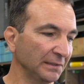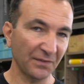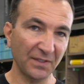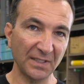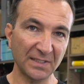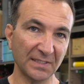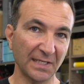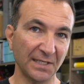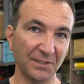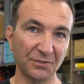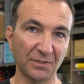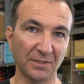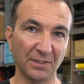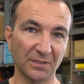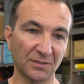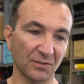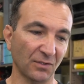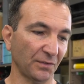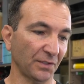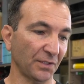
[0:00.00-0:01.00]
This engine
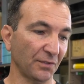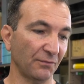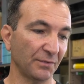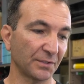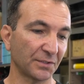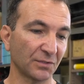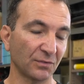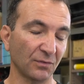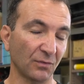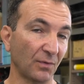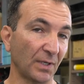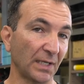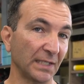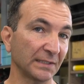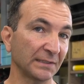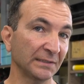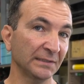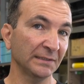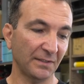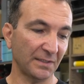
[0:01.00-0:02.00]
is not the original one.